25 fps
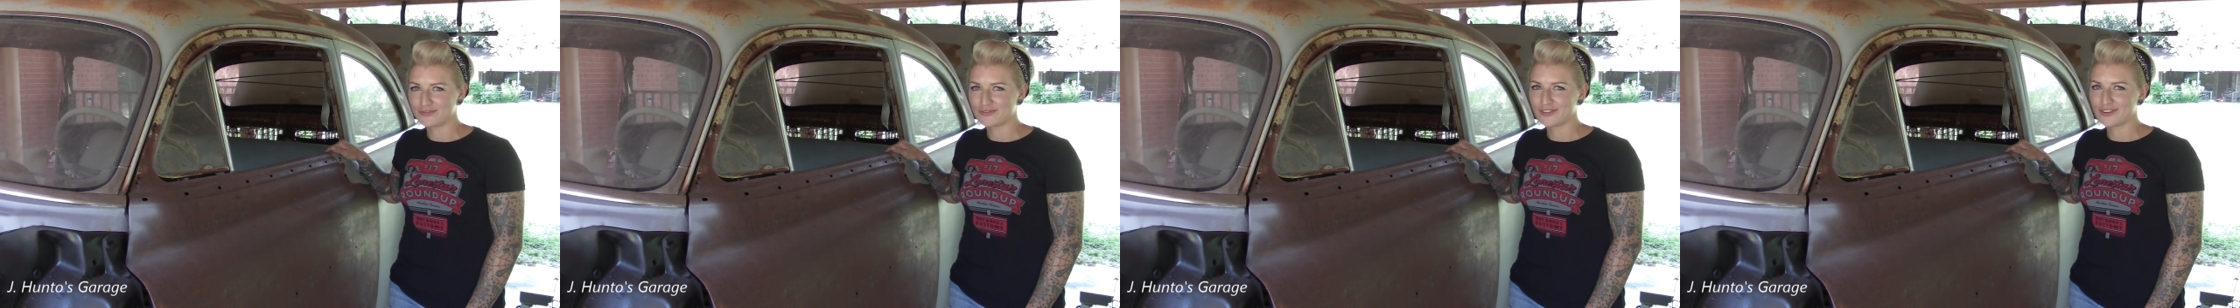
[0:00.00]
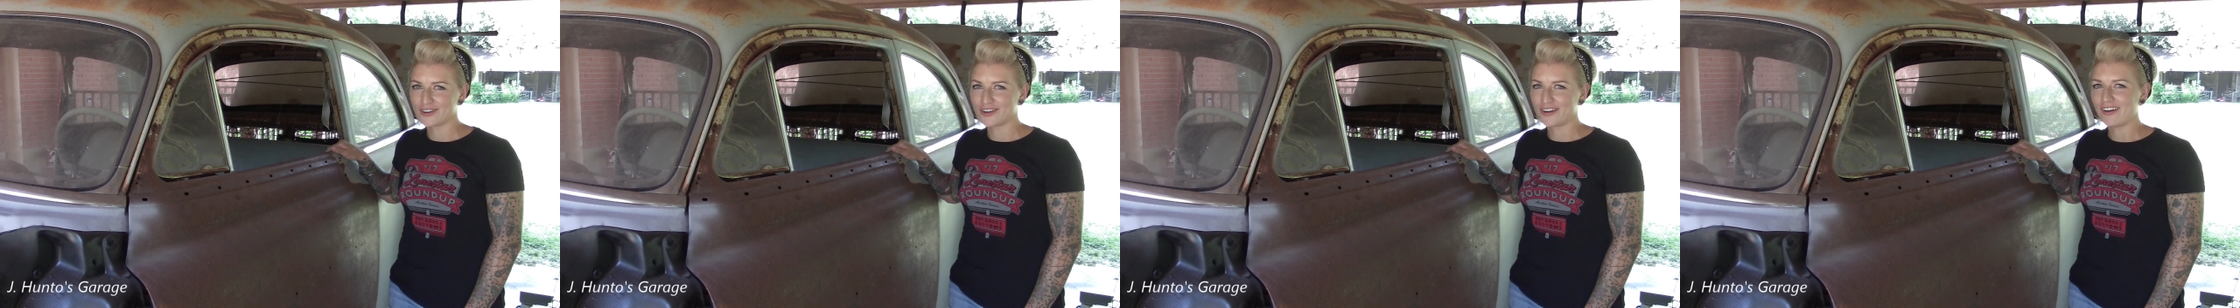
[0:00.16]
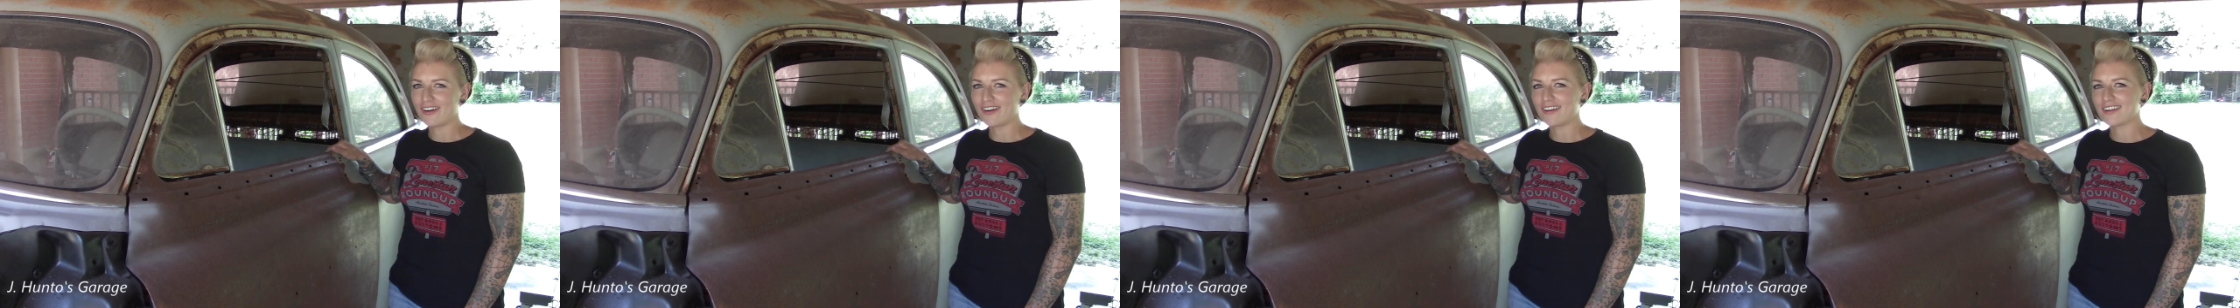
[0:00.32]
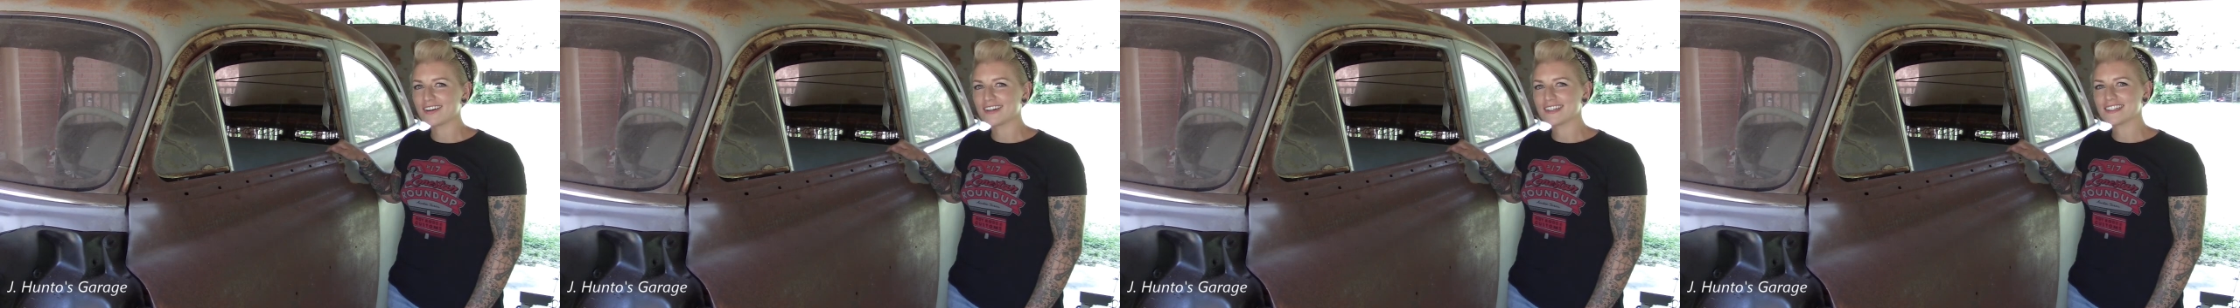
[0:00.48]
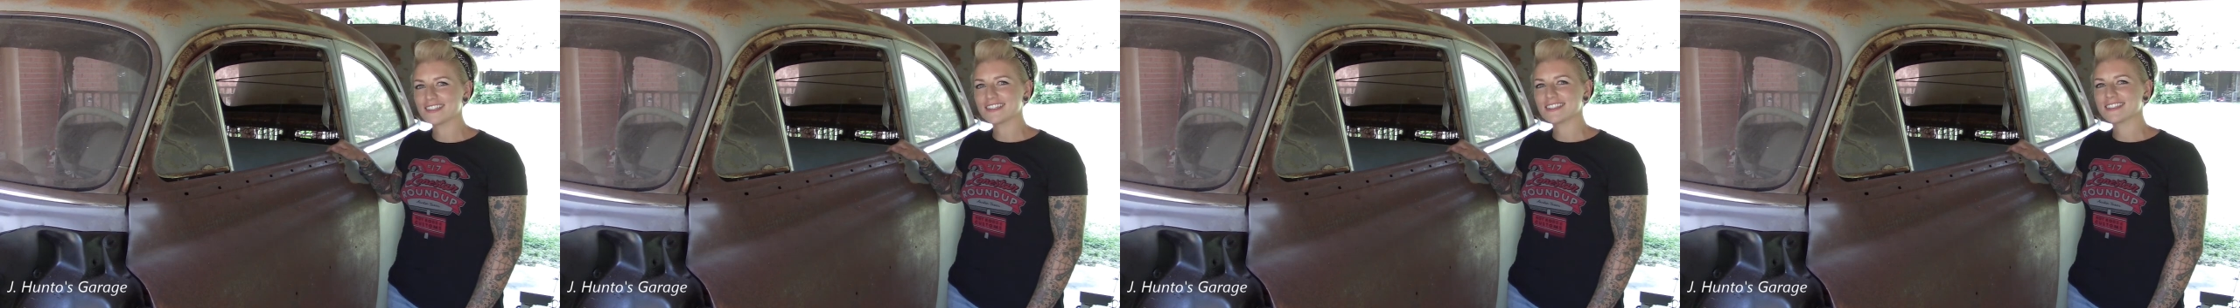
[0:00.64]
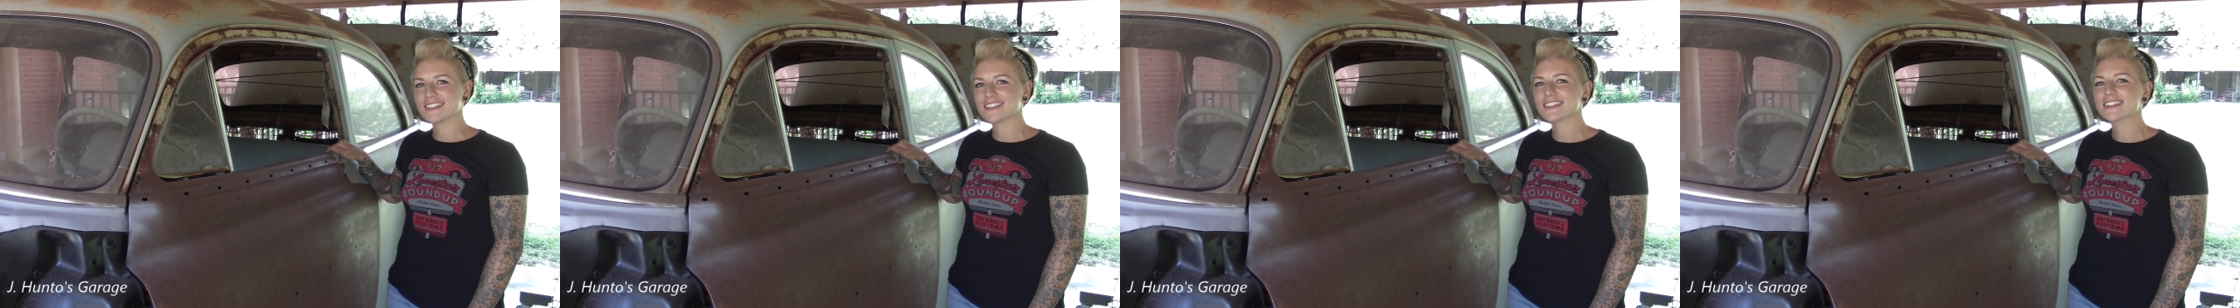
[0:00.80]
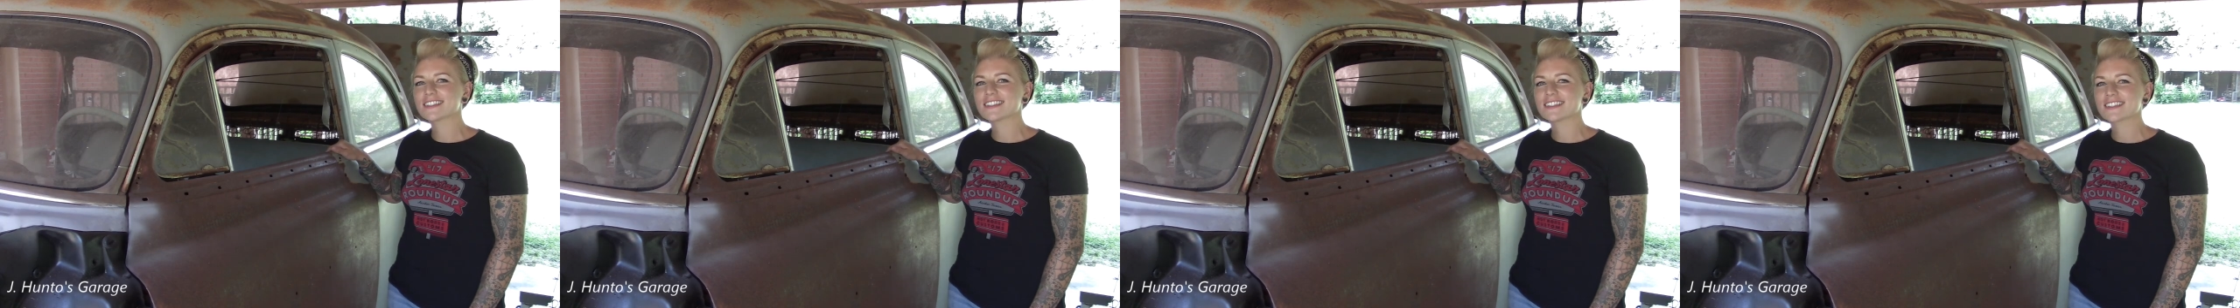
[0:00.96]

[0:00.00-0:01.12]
for cars,